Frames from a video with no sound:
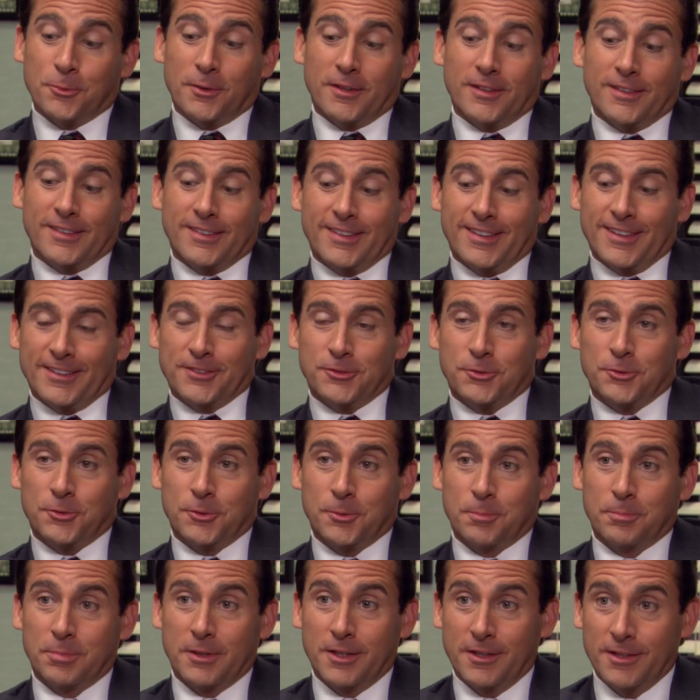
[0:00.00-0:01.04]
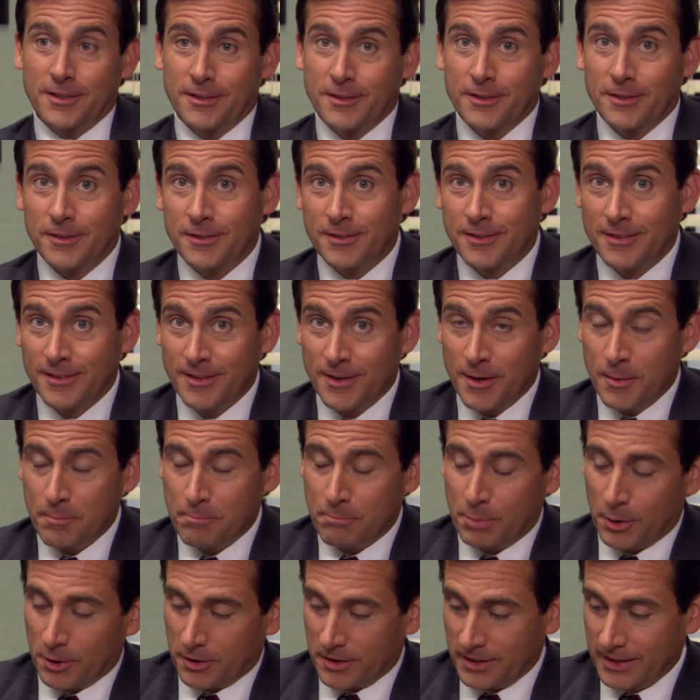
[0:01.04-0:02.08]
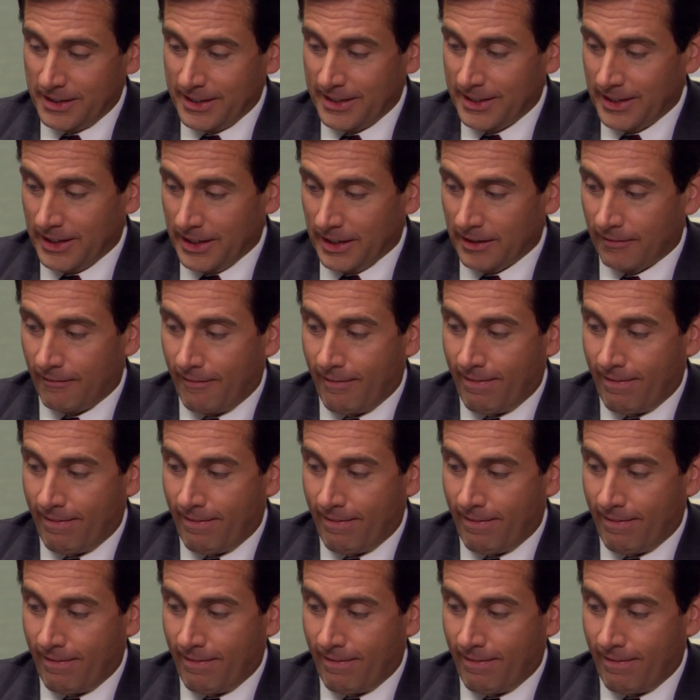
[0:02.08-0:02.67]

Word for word: one gets your blood percolating.